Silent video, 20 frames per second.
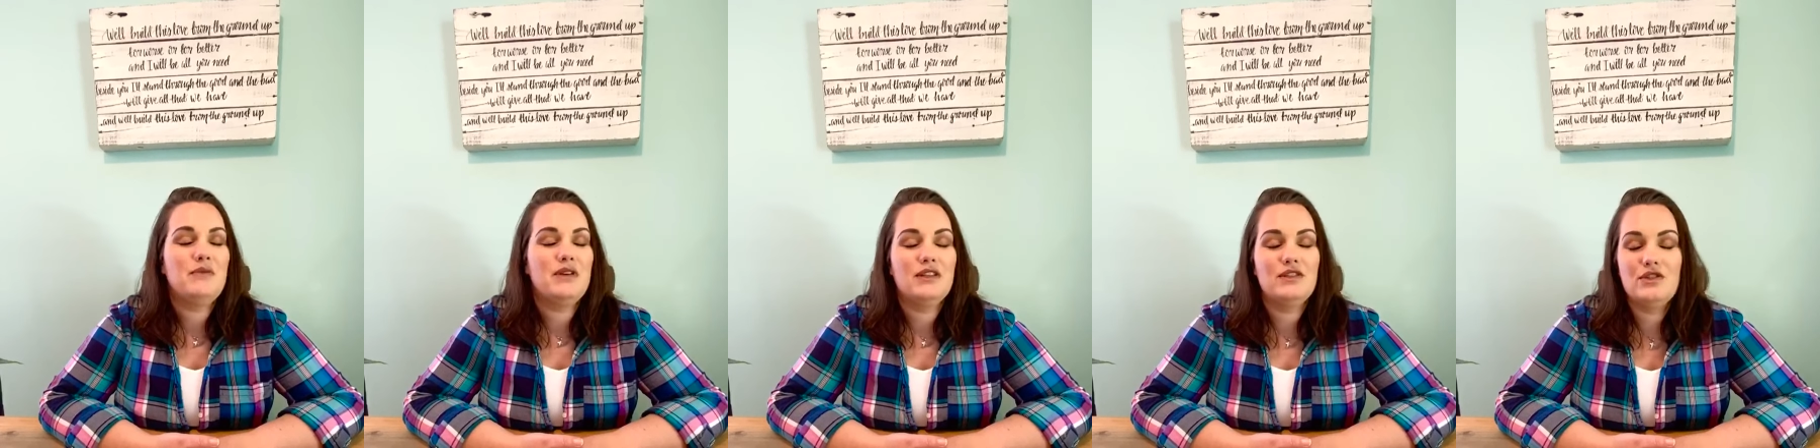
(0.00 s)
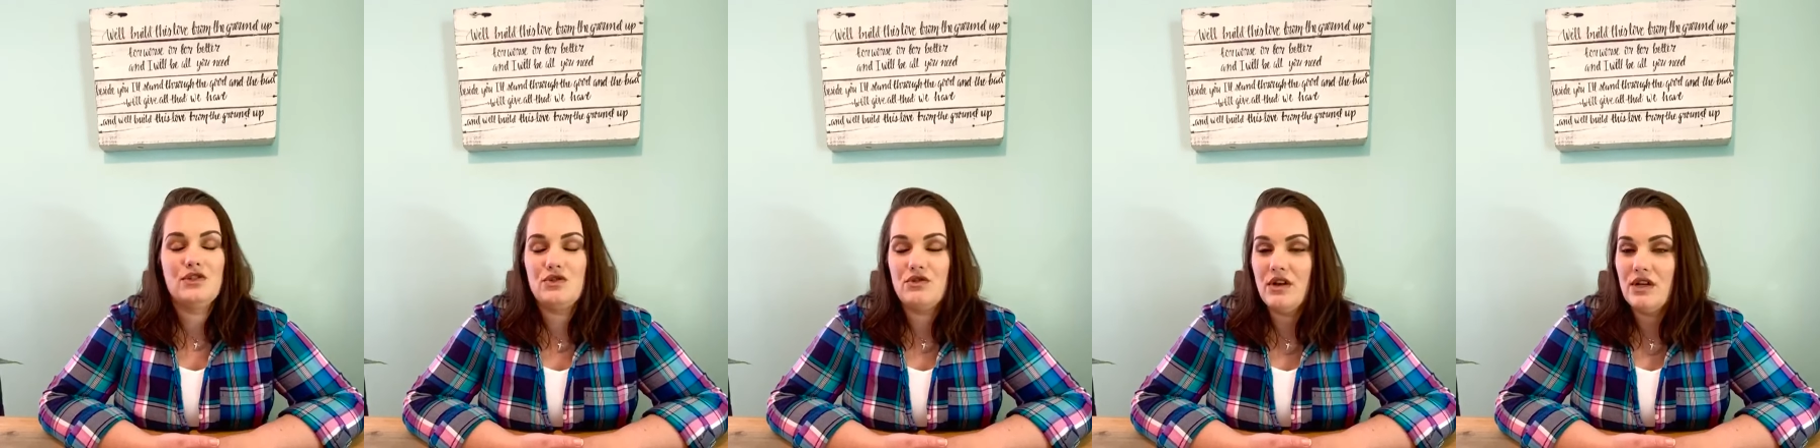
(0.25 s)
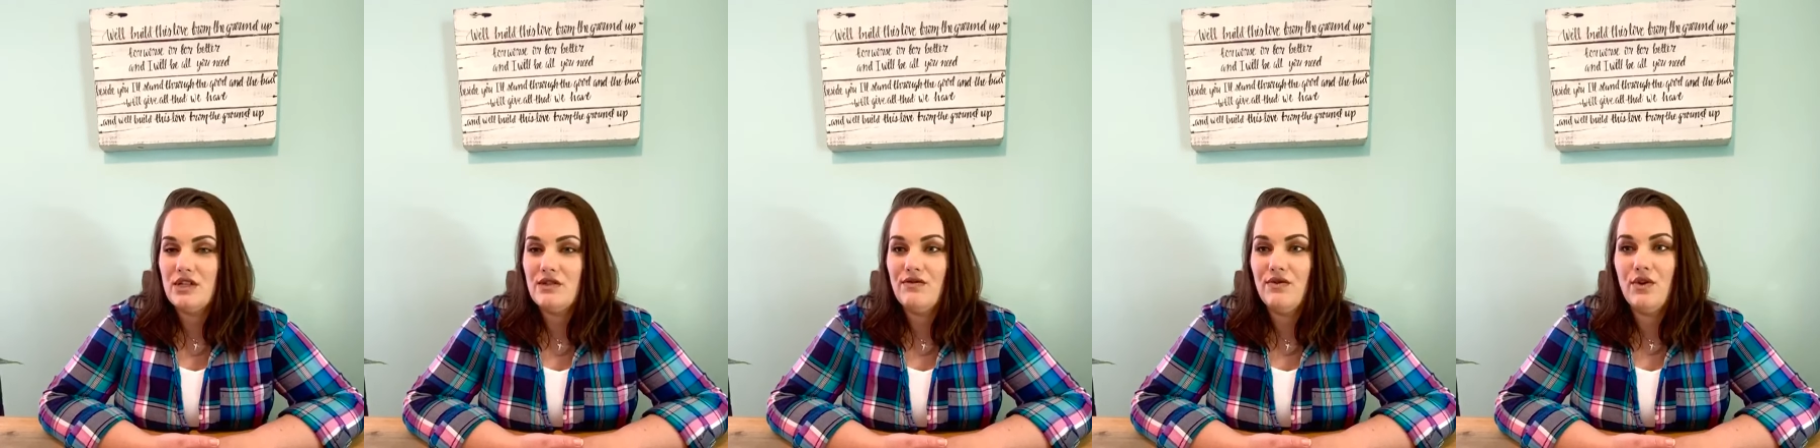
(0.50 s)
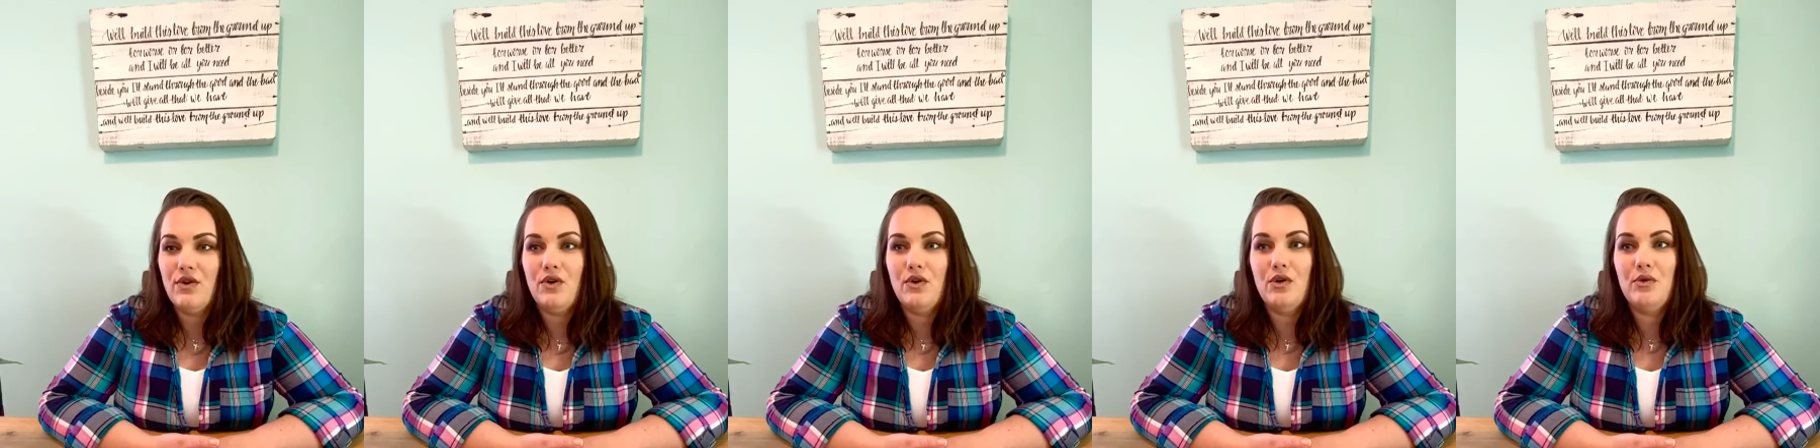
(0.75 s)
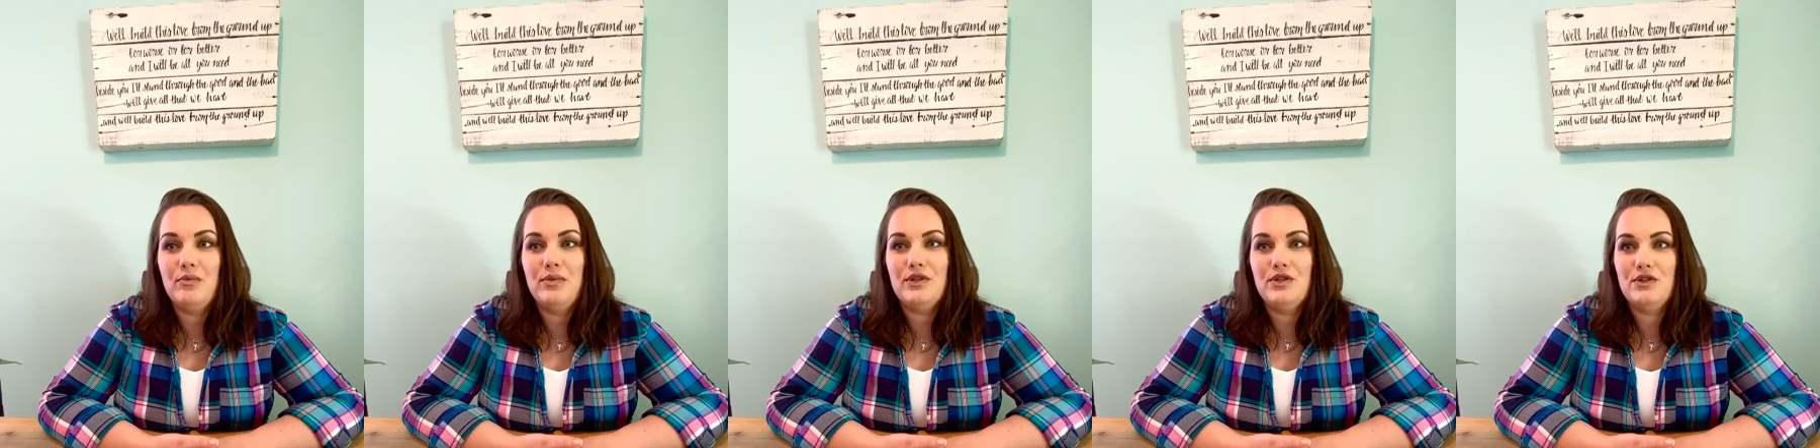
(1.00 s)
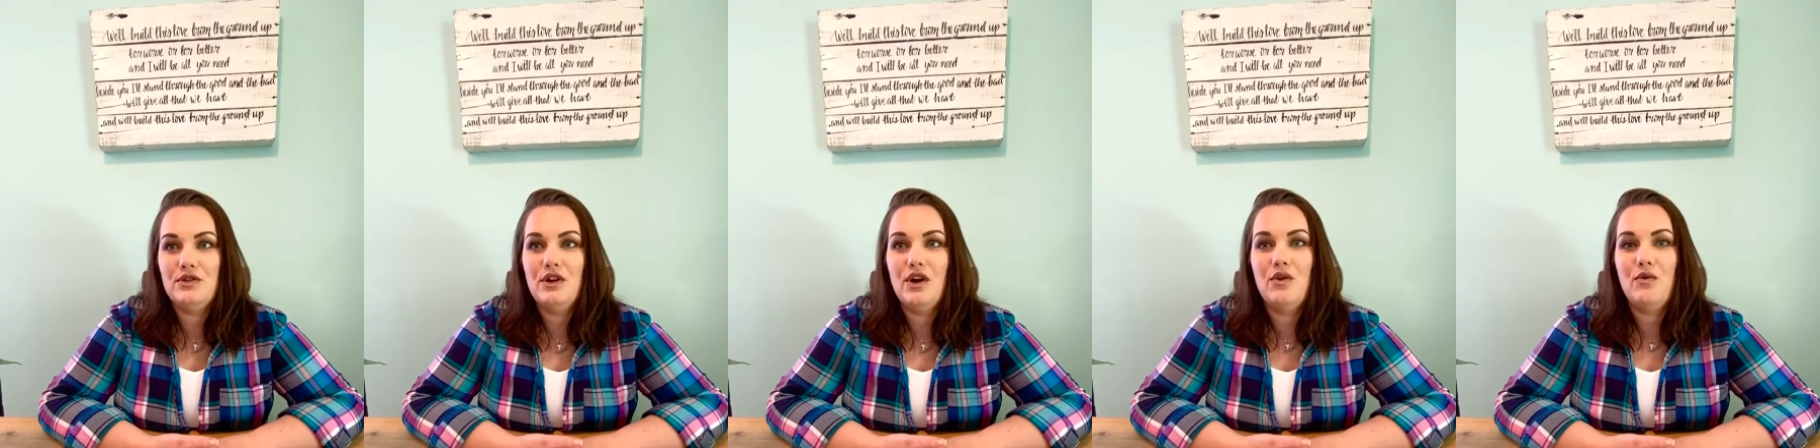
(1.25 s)
it's stressful, but
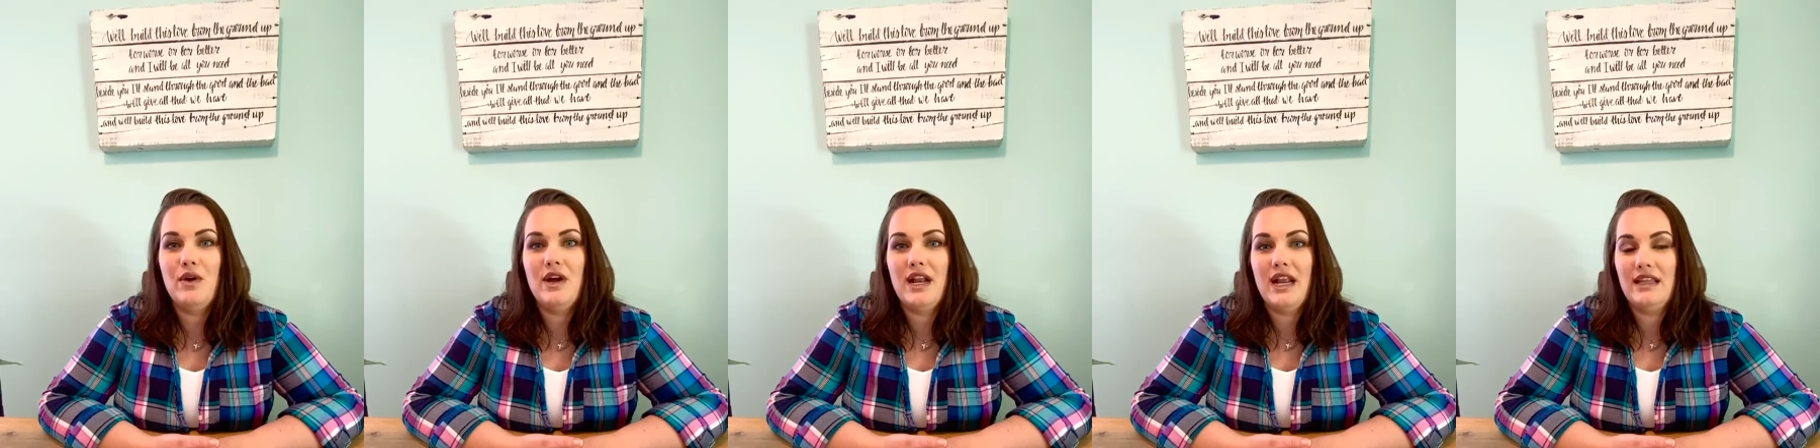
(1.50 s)
you know what?